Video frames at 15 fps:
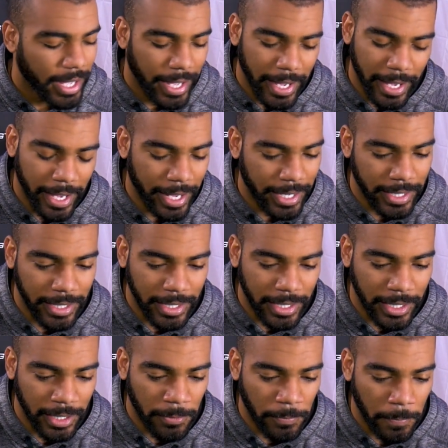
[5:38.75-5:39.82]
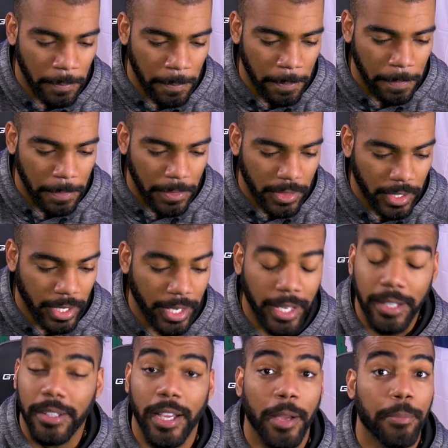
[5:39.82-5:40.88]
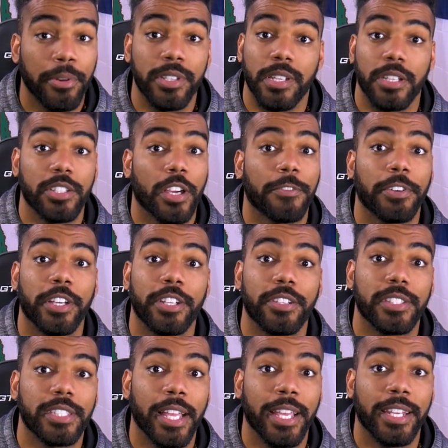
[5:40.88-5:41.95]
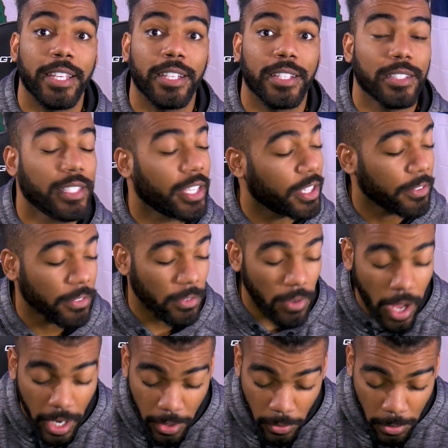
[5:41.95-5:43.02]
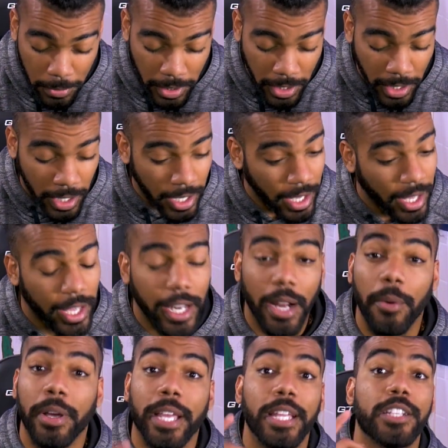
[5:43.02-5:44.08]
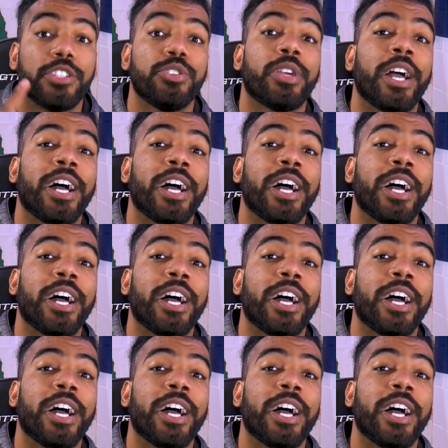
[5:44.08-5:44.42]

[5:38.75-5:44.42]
And yeah, I appreciate y'all for understanding. Thank you for rocking with me. And I will catch you